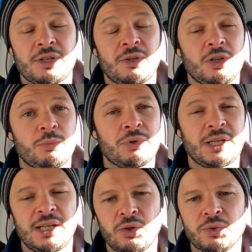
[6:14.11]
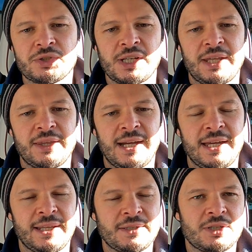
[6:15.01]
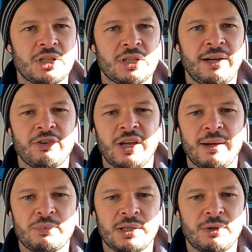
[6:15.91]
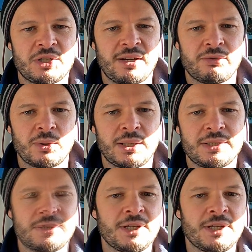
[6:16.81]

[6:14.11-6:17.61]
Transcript: So you're pretty all set there. That's going to cover pretty much everyone.